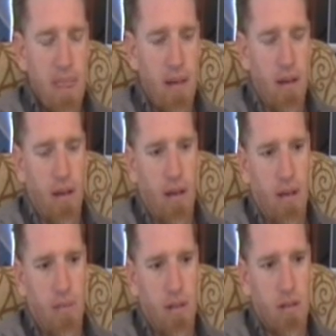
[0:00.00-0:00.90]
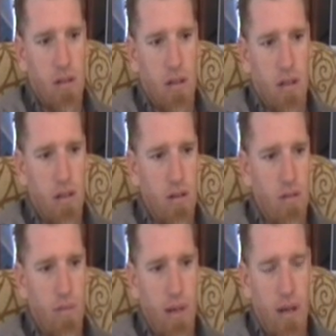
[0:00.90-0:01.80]
I got in my truck and I
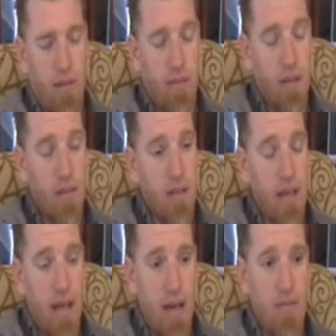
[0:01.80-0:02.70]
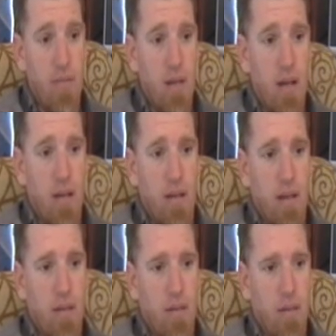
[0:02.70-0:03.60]
drove about maybe a half a mile
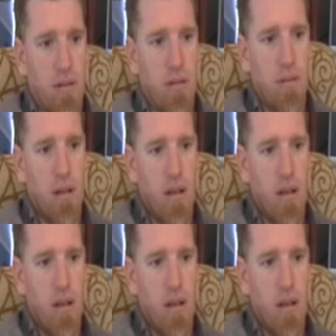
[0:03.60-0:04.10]
down the road